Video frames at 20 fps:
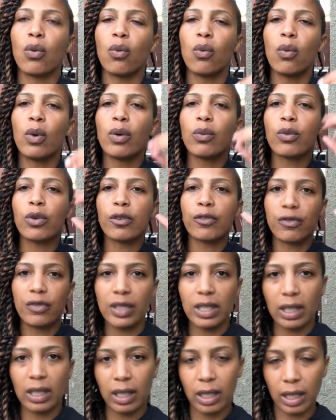when we're
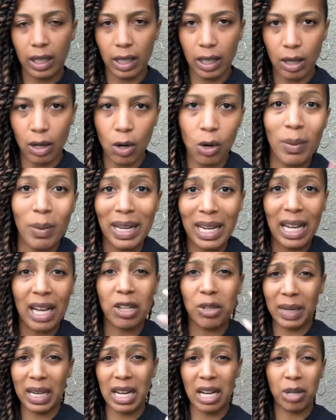feeling, oh my God,
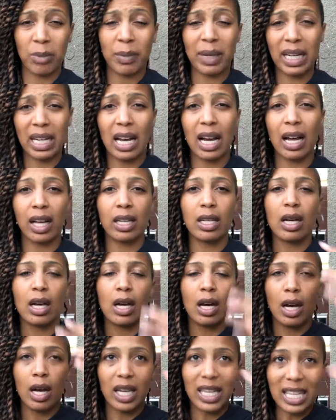oh my God, oh my God,
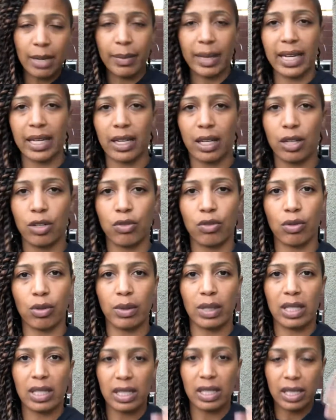am I
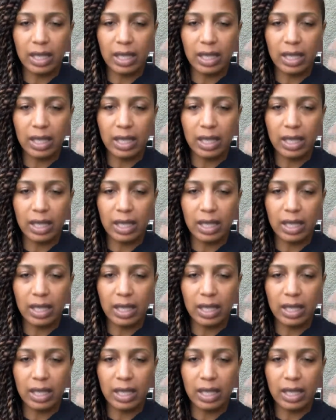congruent?